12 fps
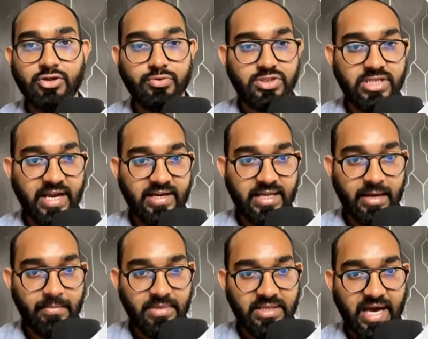send
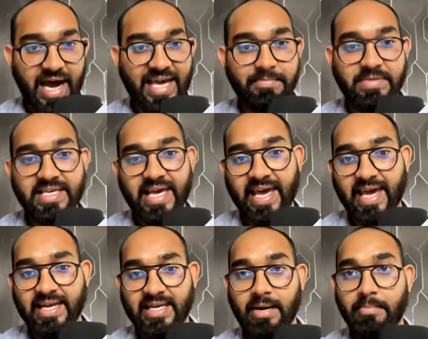them the
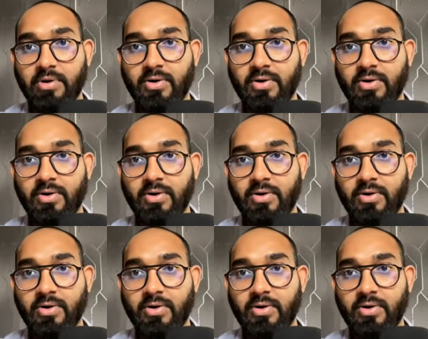IBAN number,